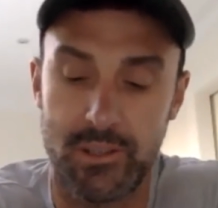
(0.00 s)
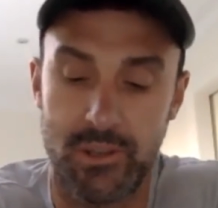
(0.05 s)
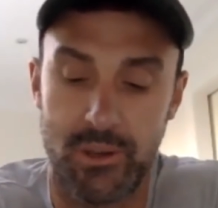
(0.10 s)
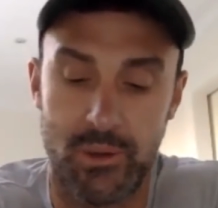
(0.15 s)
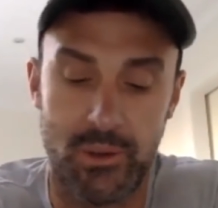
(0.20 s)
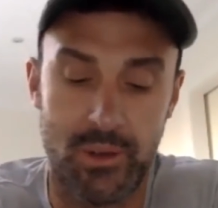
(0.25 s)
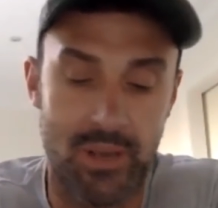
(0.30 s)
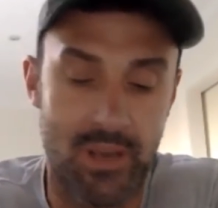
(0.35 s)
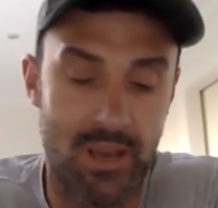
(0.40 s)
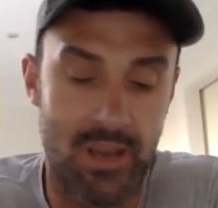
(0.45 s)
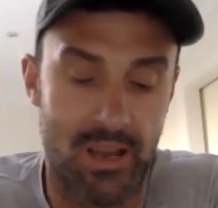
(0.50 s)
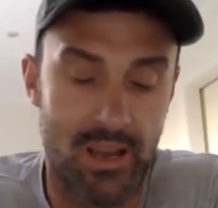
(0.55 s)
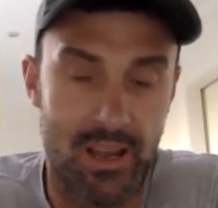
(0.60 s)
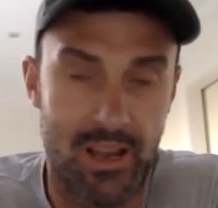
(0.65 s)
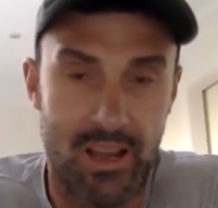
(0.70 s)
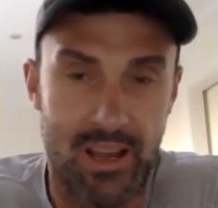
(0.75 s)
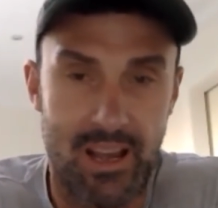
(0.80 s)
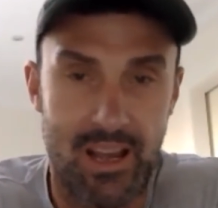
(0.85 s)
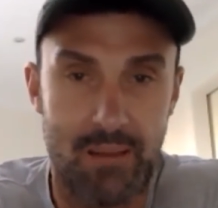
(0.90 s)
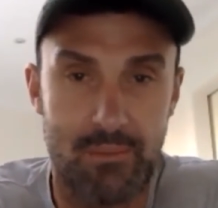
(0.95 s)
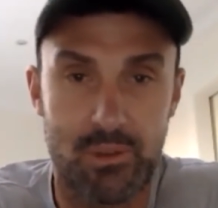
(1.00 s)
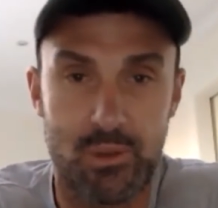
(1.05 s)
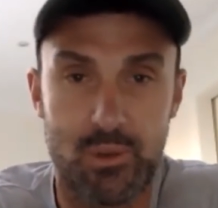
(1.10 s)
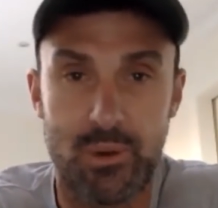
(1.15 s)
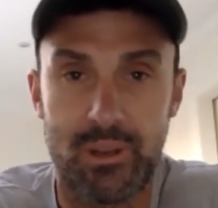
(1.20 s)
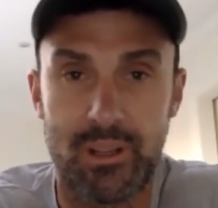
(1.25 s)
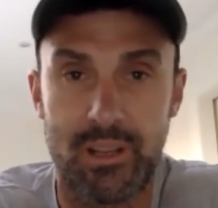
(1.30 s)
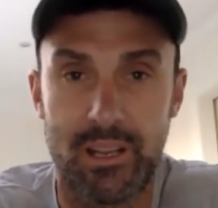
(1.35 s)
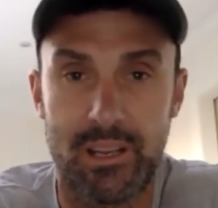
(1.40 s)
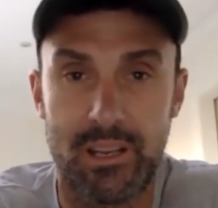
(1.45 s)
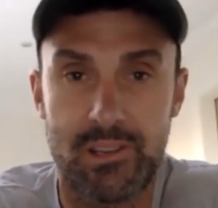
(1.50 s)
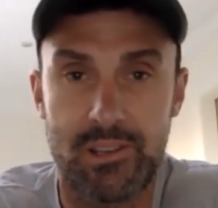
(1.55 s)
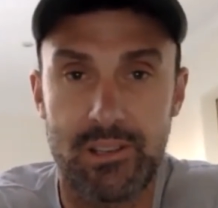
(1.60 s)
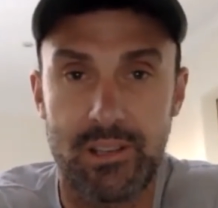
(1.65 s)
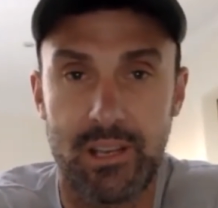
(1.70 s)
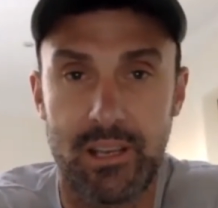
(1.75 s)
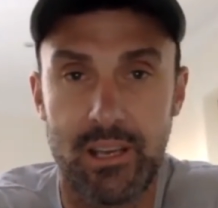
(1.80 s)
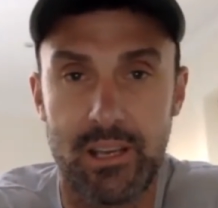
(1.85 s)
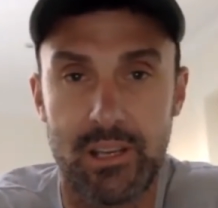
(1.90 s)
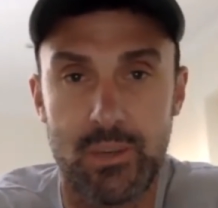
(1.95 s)
so it was really
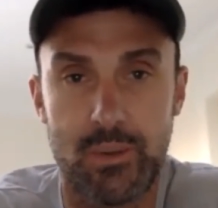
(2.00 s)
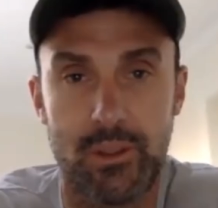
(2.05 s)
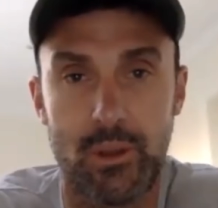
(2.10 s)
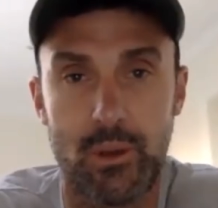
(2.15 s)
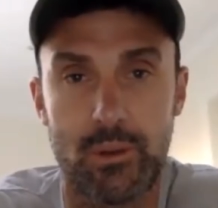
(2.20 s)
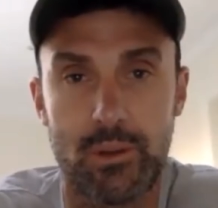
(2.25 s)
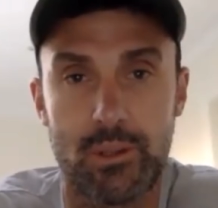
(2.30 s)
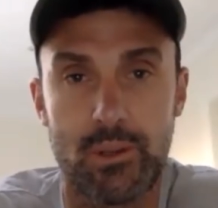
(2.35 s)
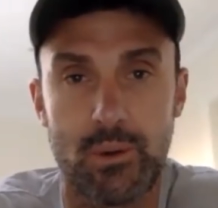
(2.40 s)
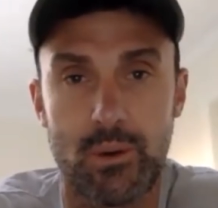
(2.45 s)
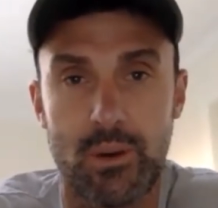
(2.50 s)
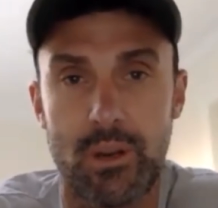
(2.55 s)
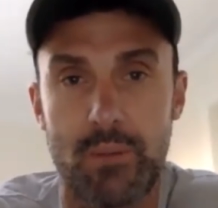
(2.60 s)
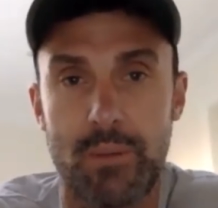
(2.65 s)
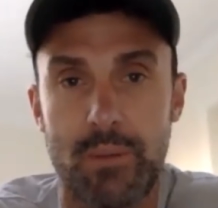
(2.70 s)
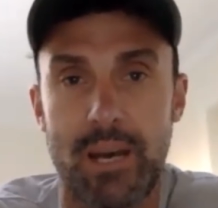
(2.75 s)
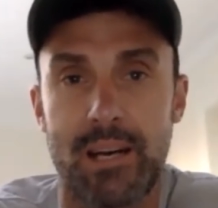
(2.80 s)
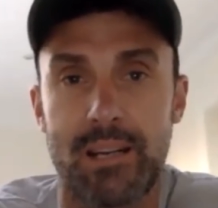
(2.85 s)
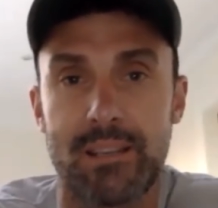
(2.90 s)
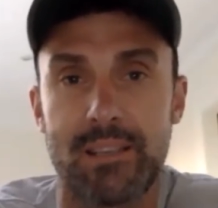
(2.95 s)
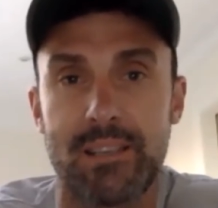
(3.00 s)
interesting, Kesh, with you talking about